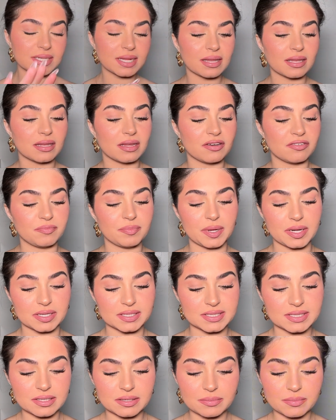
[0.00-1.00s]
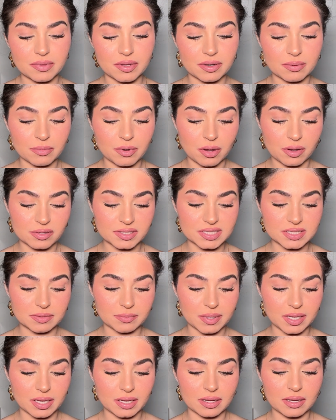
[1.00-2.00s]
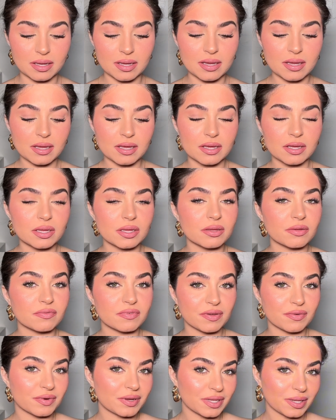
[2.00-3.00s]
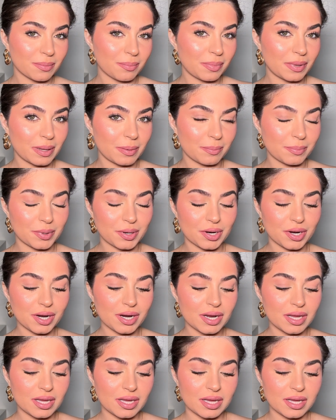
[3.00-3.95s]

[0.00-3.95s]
I love Buxom. They're also my favorite lip plumper.